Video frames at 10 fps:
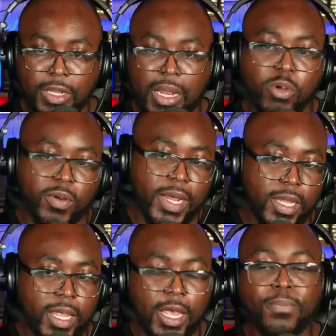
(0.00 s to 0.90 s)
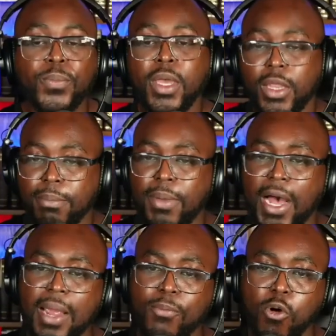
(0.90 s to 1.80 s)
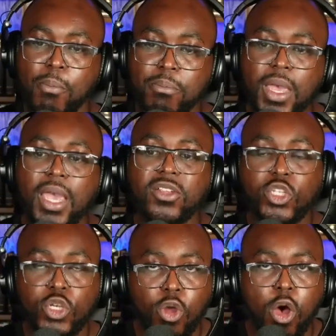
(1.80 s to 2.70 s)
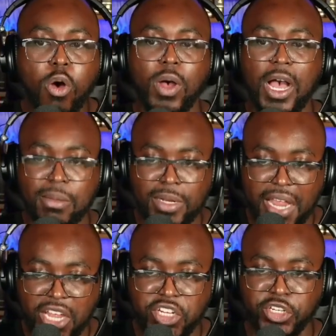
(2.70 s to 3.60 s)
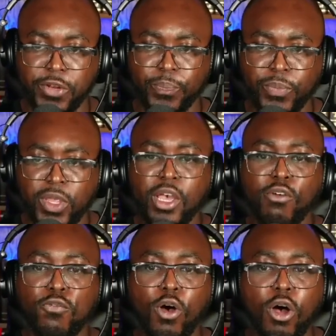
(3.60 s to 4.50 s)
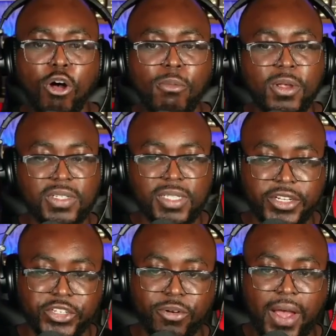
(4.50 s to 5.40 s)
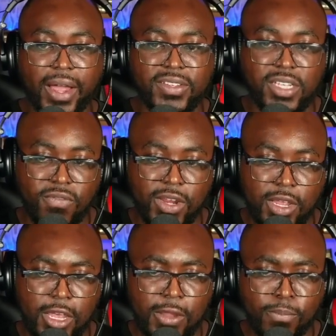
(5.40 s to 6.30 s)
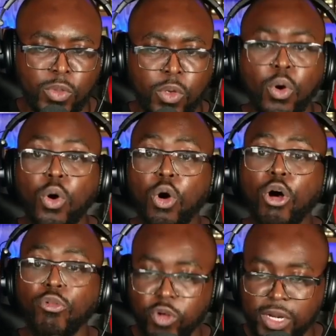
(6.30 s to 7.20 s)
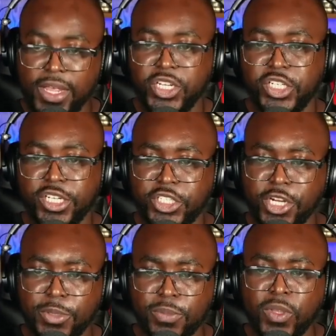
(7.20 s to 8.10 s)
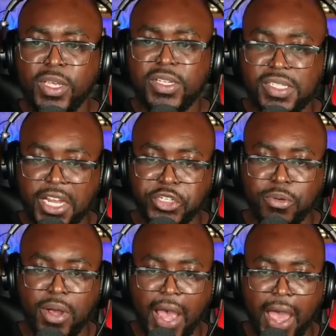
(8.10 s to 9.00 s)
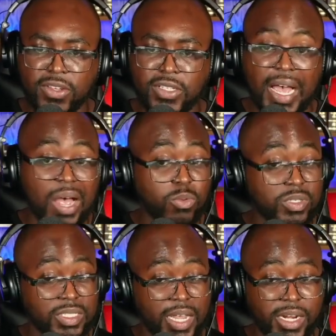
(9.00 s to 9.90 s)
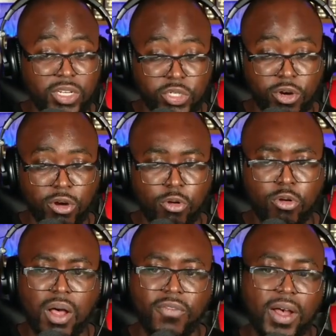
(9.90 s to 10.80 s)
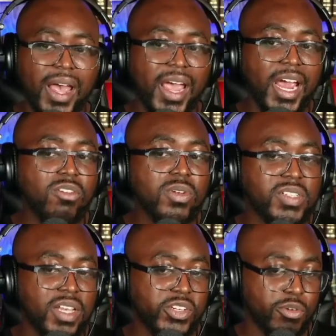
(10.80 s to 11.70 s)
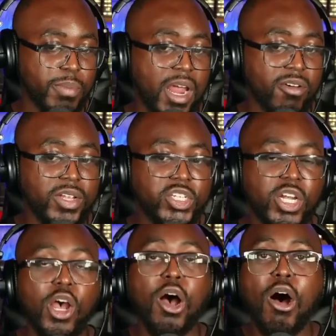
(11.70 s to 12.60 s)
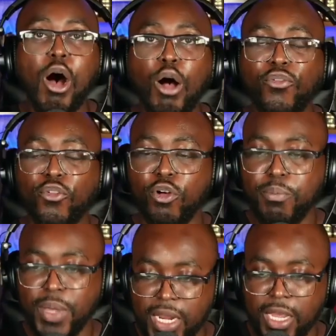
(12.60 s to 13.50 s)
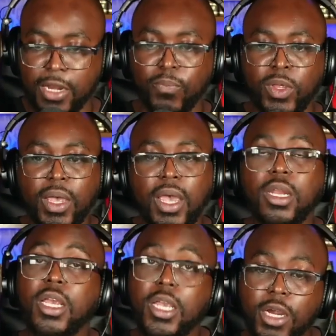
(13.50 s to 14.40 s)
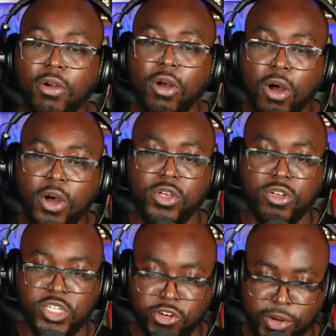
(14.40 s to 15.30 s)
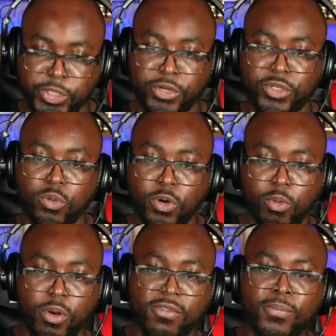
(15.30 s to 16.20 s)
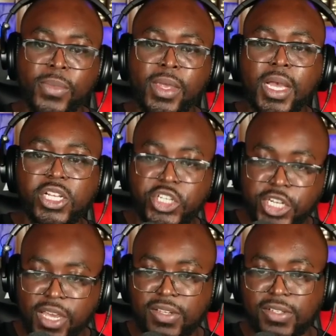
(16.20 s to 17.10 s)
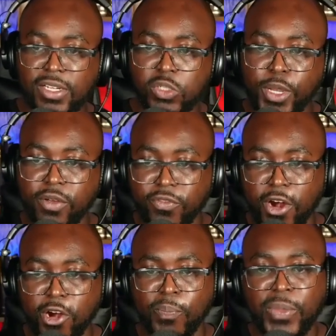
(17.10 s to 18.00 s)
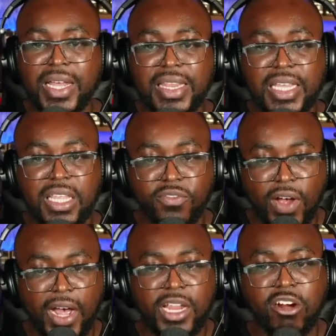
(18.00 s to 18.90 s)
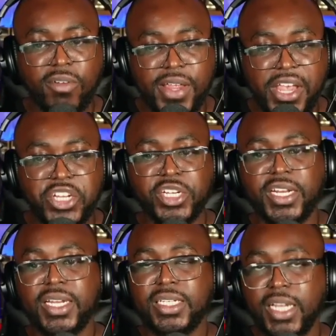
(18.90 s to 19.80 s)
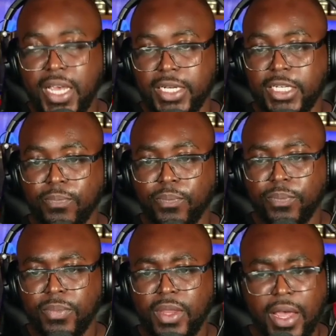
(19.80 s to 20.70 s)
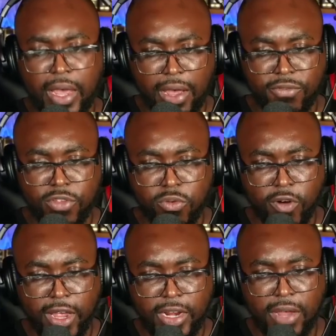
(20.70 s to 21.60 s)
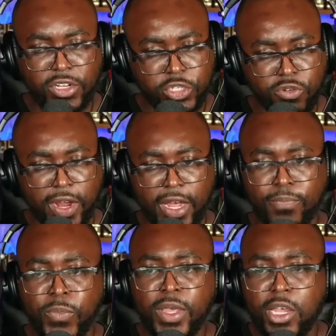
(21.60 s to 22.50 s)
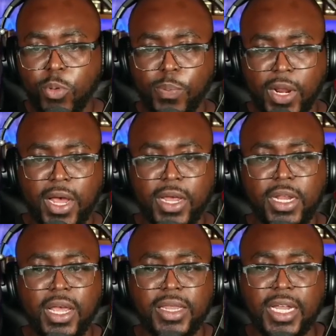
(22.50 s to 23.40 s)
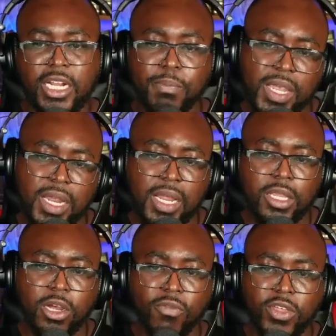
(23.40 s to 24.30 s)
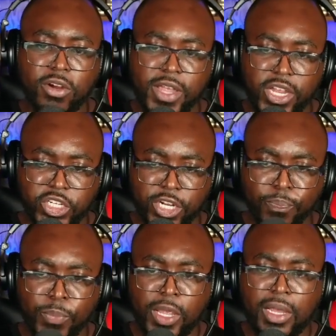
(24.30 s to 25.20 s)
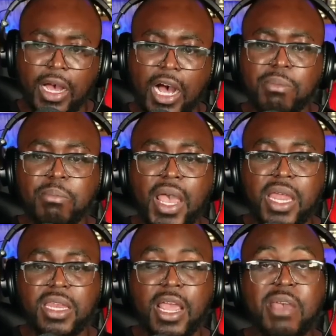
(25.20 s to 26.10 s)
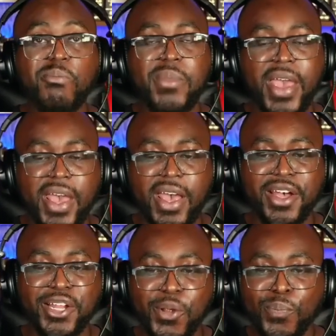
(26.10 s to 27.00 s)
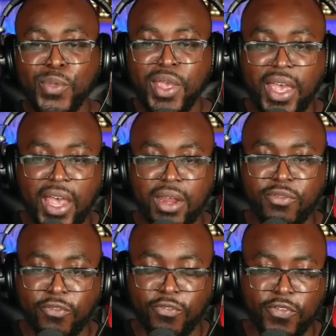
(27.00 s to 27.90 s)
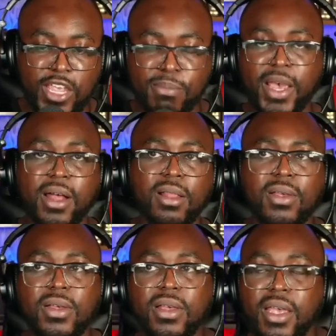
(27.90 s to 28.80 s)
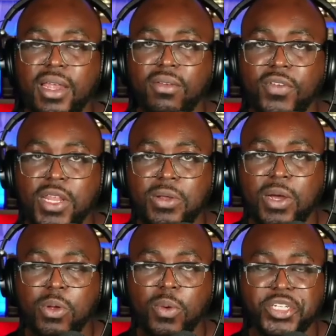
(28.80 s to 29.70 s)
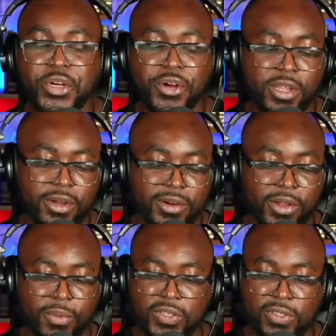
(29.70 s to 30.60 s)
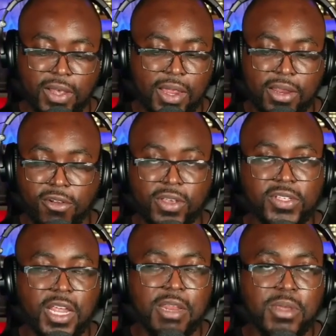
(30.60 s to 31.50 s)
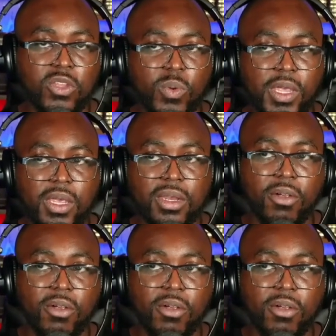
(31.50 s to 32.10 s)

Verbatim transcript: Let me read that again. The Bible makes no accommodation for homosexual activity or relationships. Sexual acts outside the circle of a heterosexual marriage are forbidden. And here are your scriptures to work with. Jesus reaffirmed the divine creation intent. Have you read? Haven't you read? He replied that at the beginning of the creation, God made them male and female. In the video that we watched earlier, they were saying there is an in between.